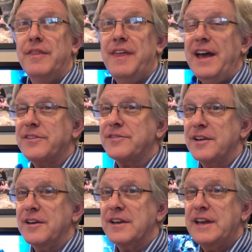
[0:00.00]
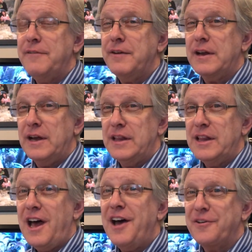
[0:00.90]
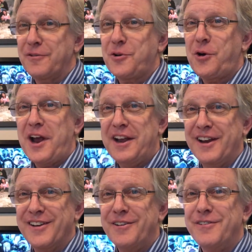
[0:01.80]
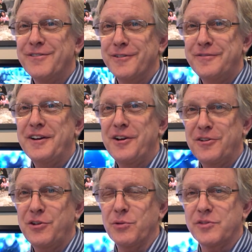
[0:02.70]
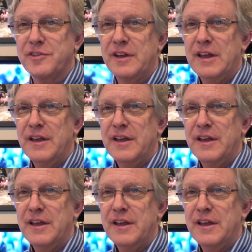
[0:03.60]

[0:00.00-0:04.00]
that's given a lot of credit for fair use.